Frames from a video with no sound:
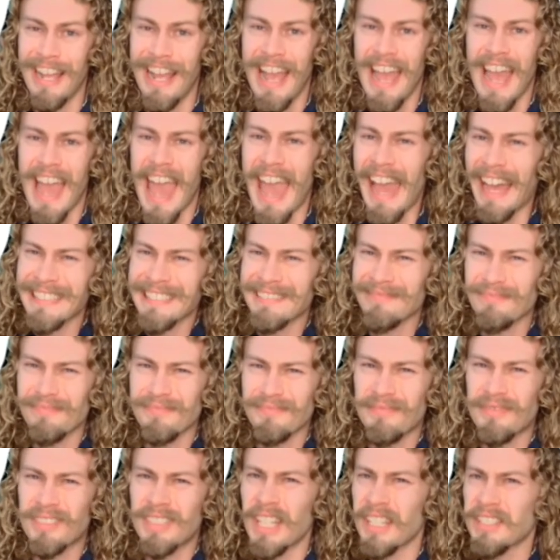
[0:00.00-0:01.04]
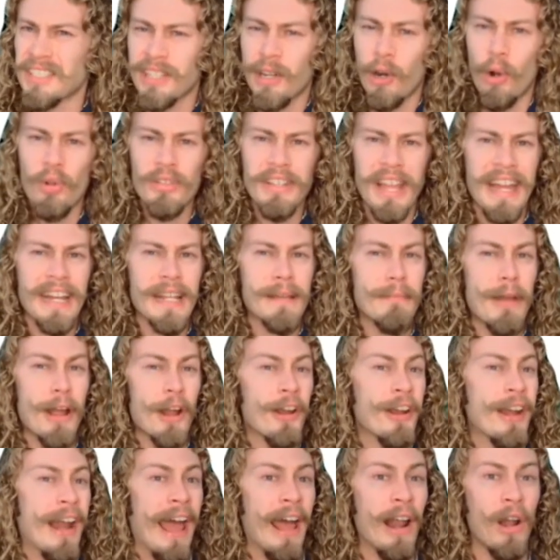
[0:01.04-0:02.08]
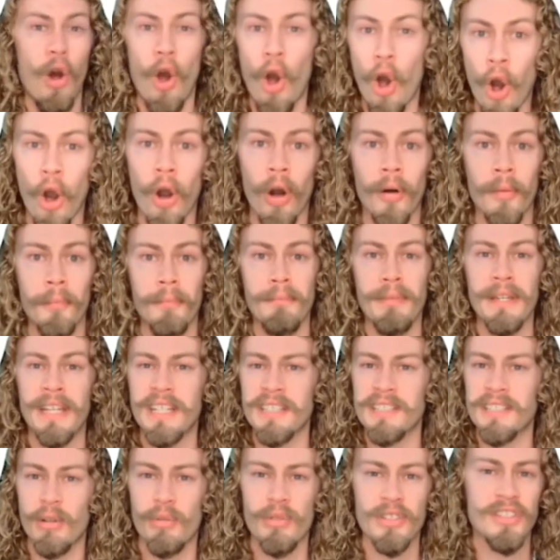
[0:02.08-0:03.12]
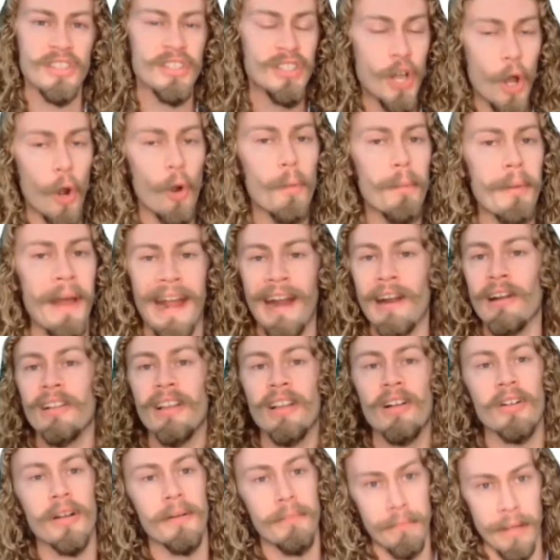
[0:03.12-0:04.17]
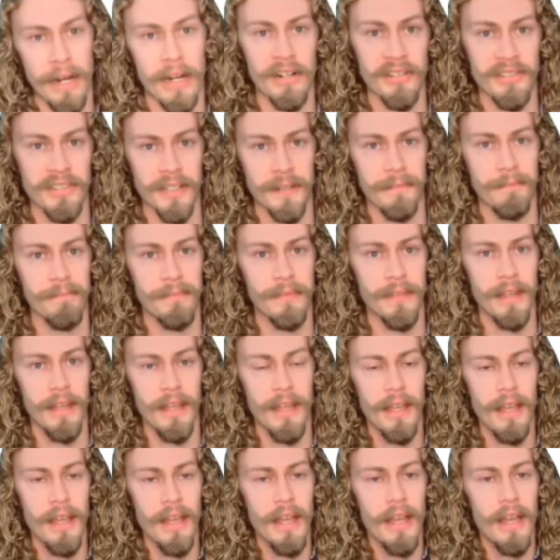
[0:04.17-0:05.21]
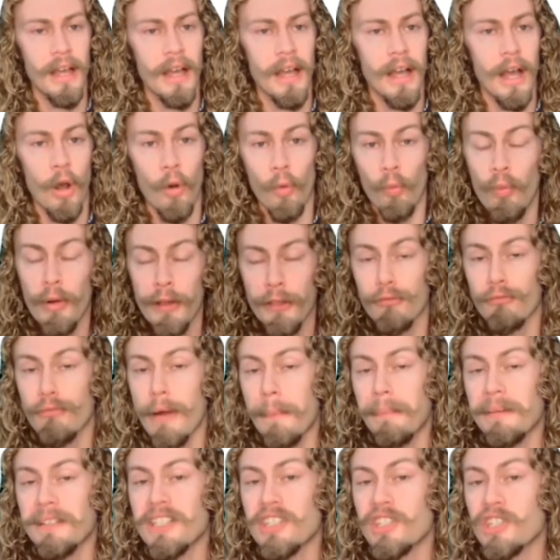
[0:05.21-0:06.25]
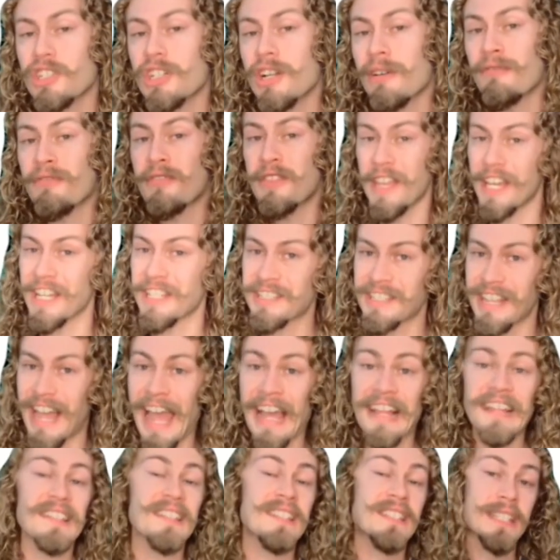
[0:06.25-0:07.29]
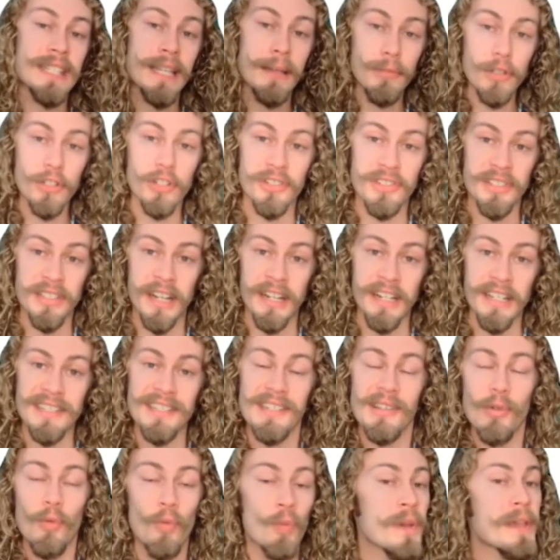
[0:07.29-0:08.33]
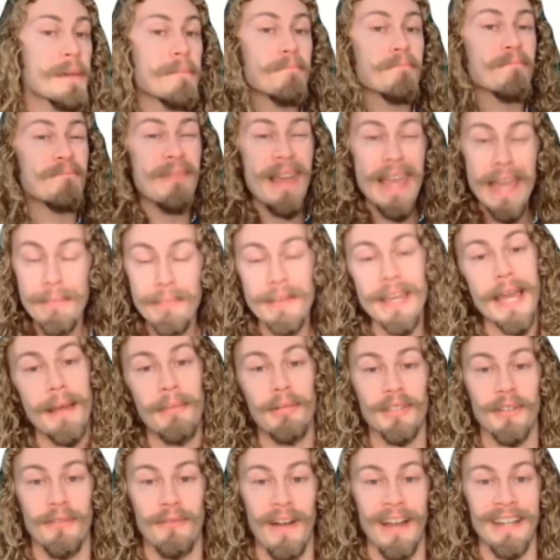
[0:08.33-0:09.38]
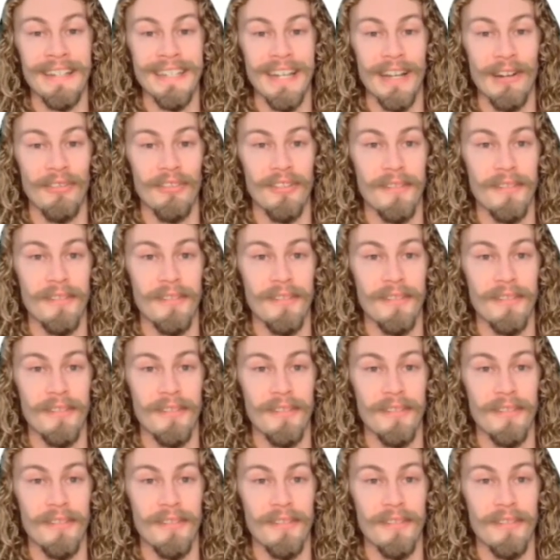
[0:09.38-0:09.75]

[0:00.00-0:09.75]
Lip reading: And does it hold any merit at all? Because there is no parallel comparison. With repetition of this and similar studies, we may be able to find out.